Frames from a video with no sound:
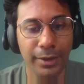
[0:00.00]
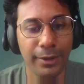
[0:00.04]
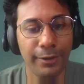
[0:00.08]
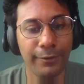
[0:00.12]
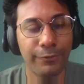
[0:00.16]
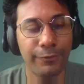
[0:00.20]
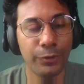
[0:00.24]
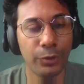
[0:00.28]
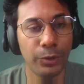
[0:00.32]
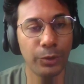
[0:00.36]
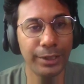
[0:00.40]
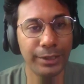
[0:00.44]

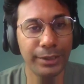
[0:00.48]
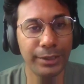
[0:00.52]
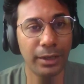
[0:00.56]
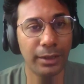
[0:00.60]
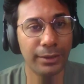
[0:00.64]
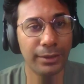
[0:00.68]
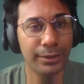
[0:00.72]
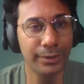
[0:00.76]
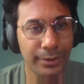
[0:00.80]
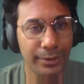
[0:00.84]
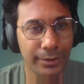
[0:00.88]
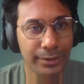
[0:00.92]
fueling the
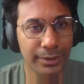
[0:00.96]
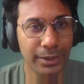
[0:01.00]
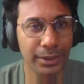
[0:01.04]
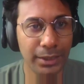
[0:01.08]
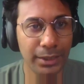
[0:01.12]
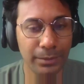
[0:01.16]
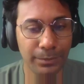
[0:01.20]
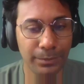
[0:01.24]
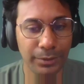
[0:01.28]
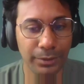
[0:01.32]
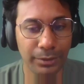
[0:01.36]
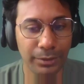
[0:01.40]

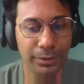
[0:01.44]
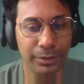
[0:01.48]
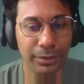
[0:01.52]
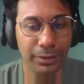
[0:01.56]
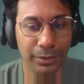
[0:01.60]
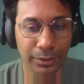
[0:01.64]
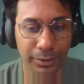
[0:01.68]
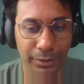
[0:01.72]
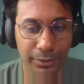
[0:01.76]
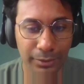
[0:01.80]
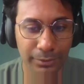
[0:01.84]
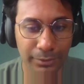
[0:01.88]

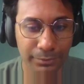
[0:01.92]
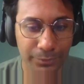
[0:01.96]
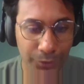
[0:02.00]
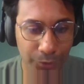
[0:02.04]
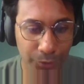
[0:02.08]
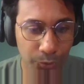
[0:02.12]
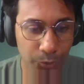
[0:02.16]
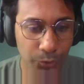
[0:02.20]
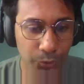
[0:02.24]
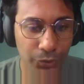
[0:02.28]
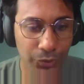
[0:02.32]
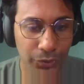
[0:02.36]
unsustainable
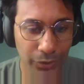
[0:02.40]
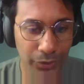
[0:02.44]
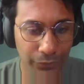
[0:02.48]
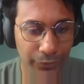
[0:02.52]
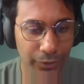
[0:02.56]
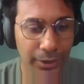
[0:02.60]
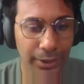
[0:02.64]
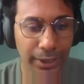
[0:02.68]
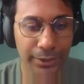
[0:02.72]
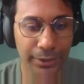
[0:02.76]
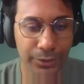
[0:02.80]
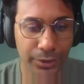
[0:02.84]
use of
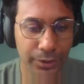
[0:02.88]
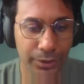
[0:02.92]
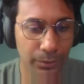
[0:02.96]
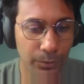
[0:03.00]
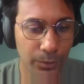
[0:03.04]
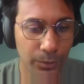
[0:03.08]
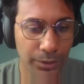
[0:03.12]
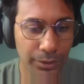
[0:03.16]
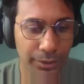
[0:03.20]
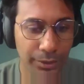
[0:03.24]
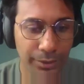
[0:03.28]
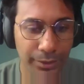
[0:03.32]
our natural
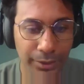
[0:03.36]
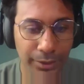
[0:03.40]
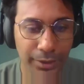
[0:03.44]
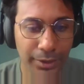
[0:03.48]
world.